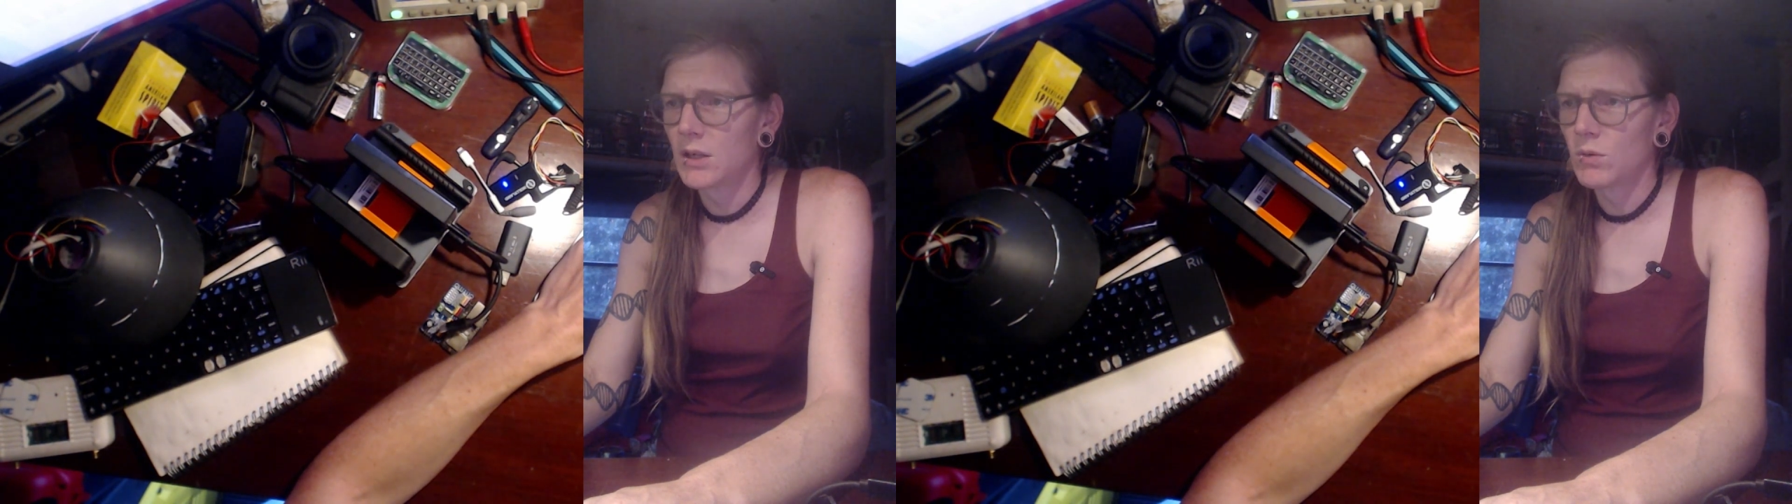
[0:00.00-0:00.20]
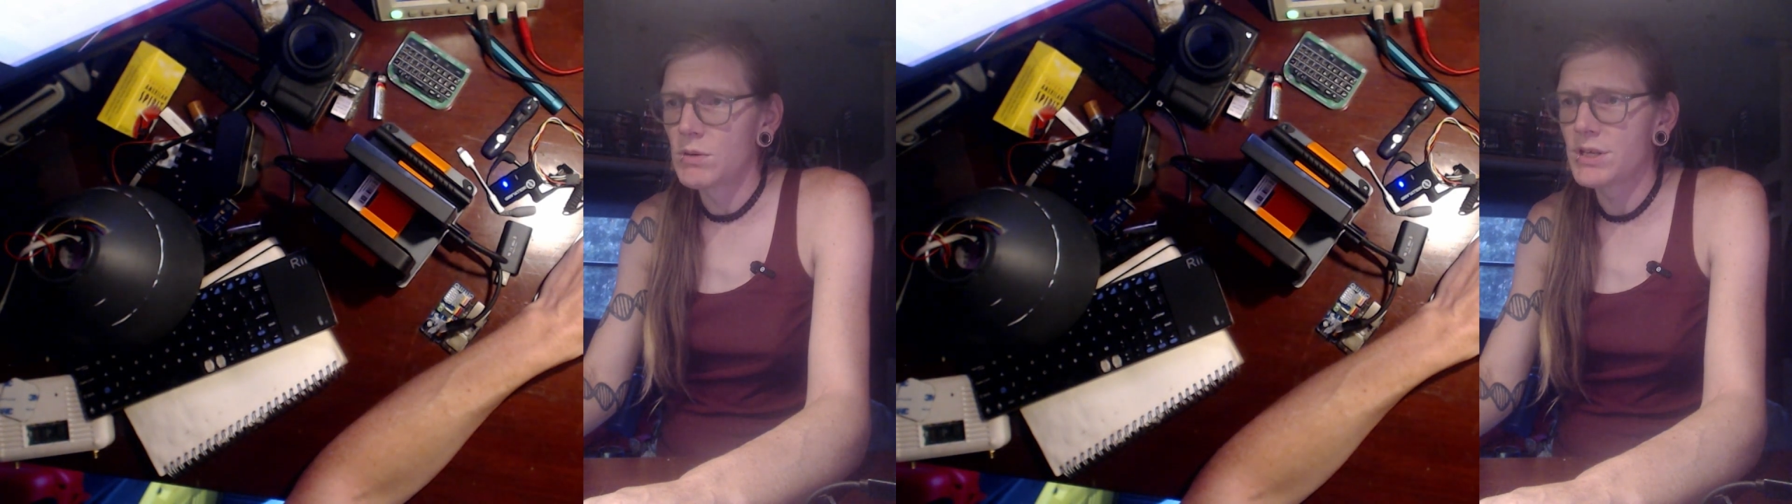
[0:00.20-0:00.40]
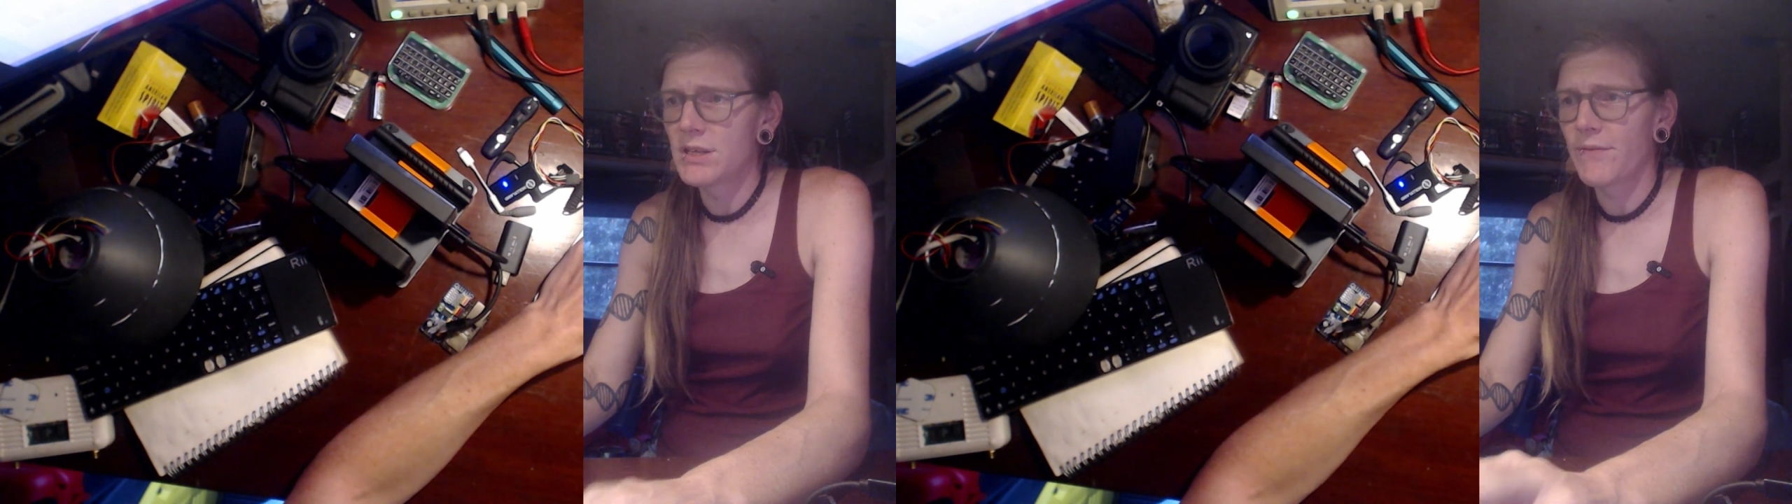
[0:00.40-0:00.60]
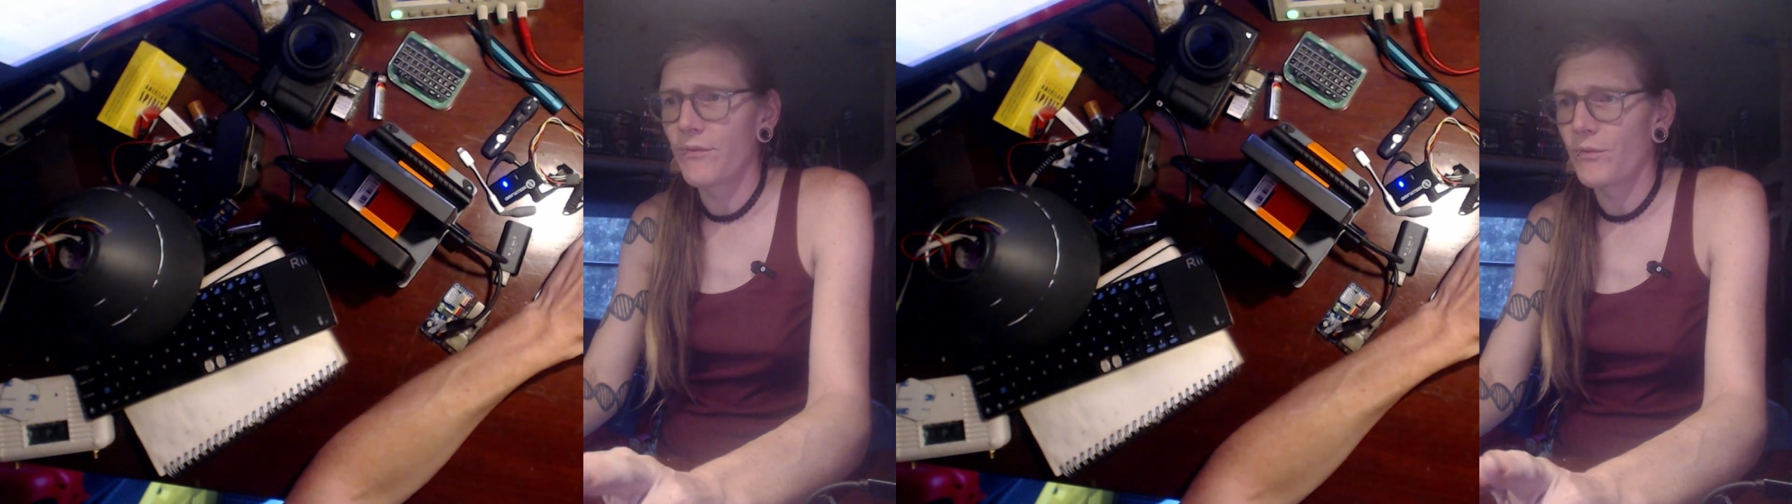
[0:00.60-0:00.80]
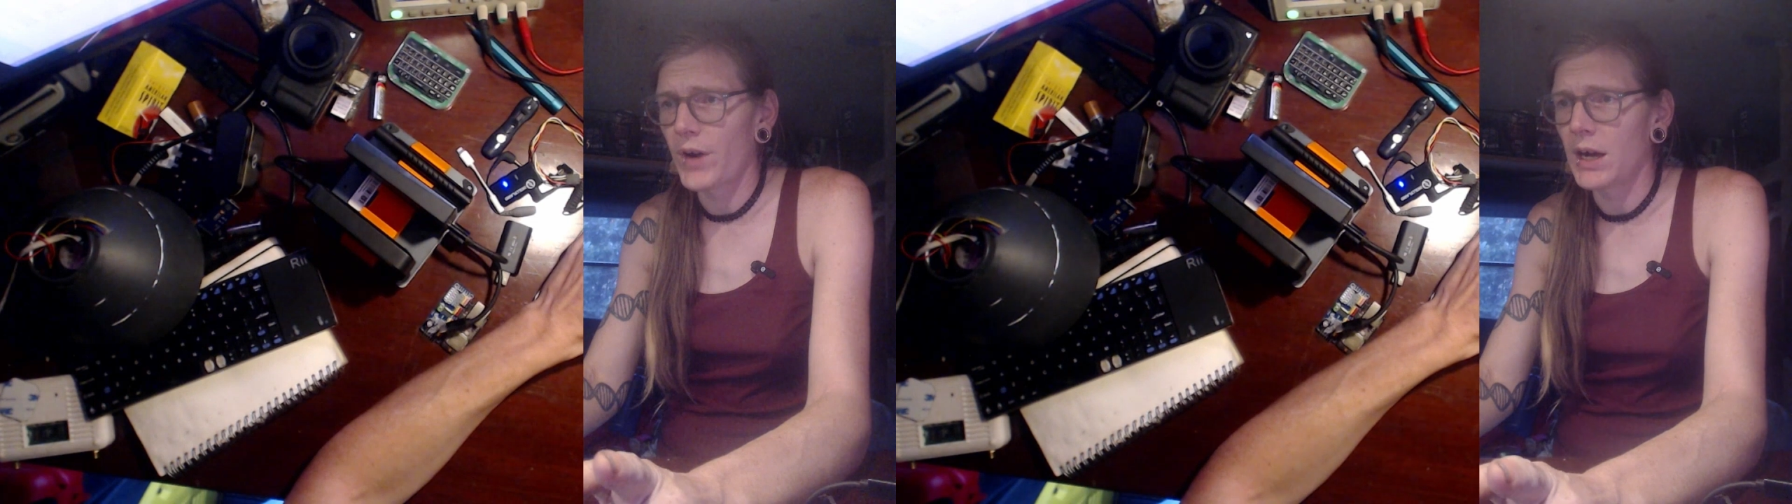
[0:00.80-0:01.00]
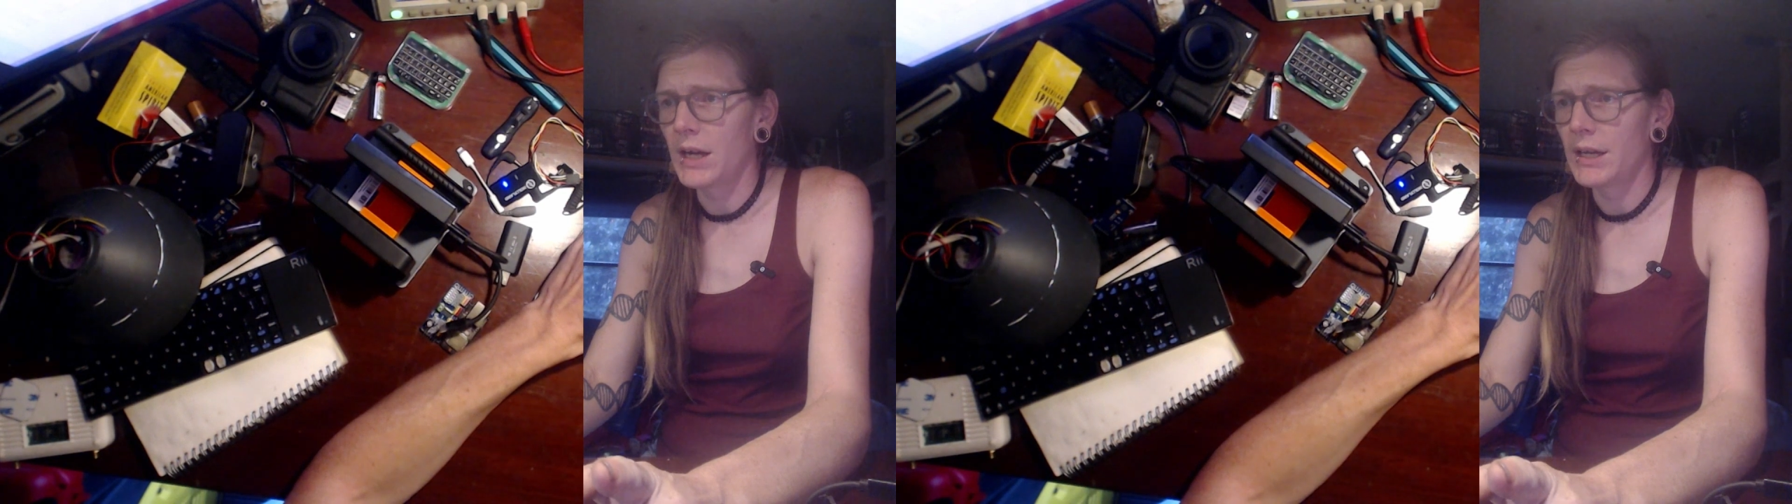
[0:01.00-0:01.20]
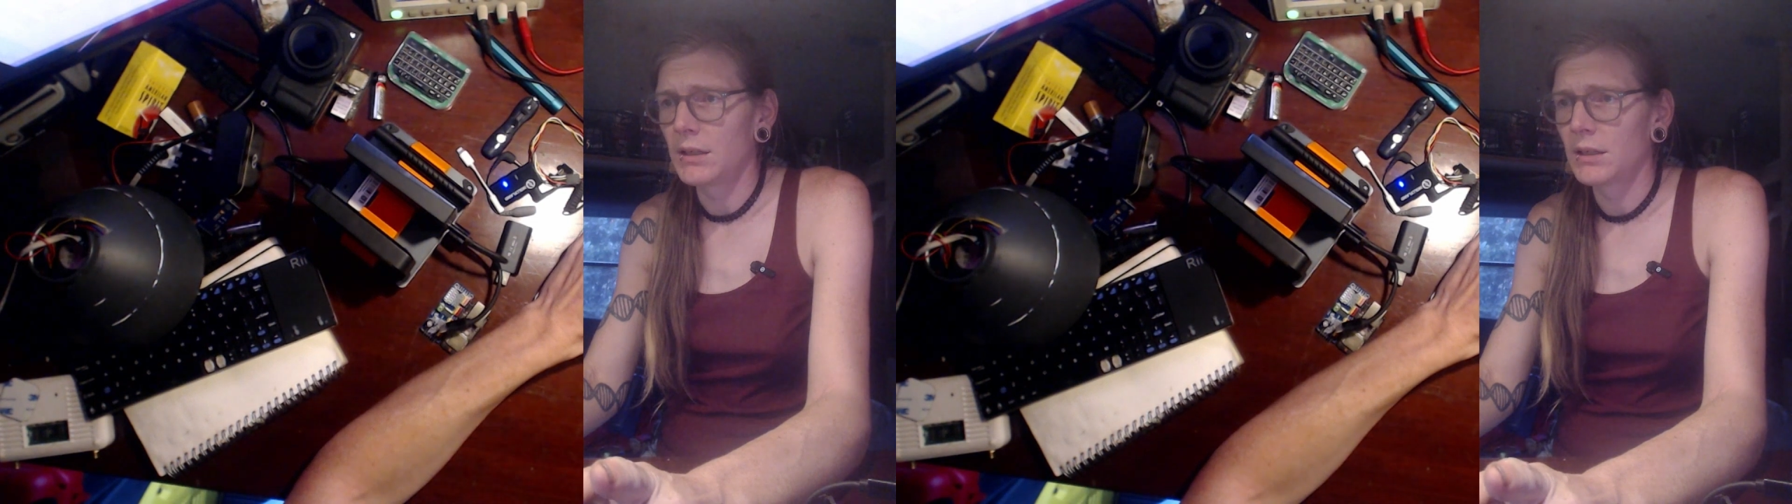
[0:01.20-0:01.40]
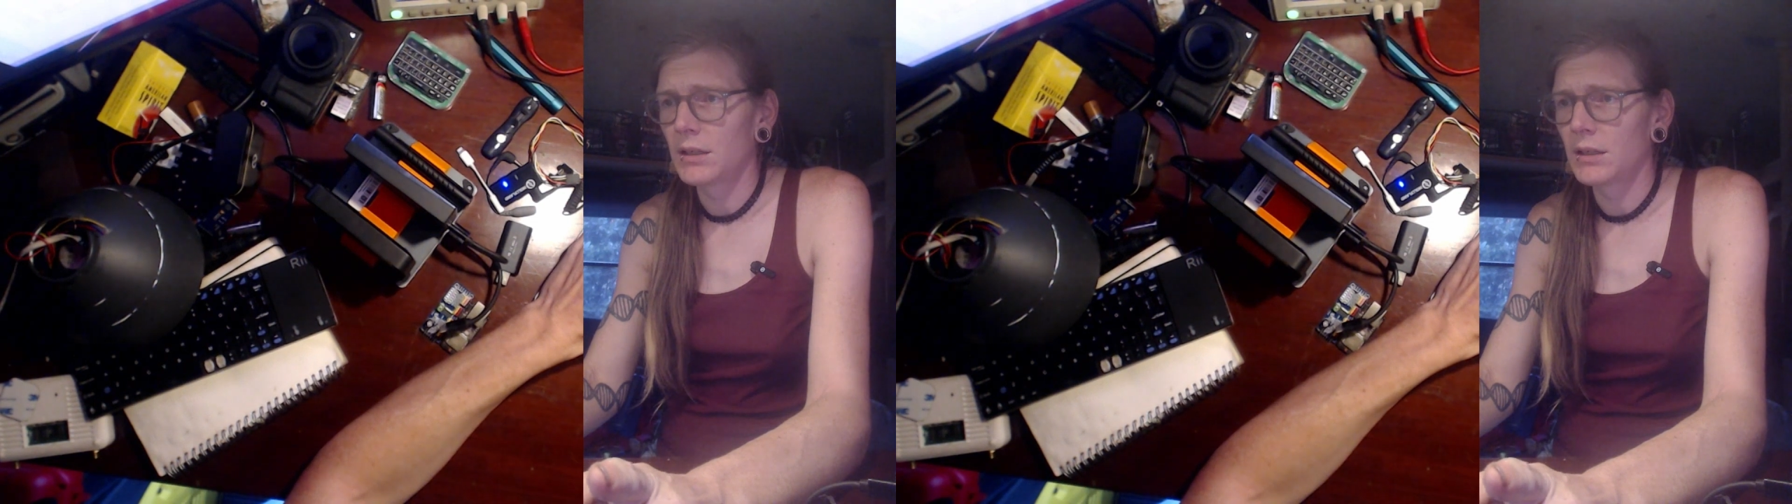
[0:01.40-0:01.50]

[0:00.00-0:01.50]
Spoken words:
which is fine.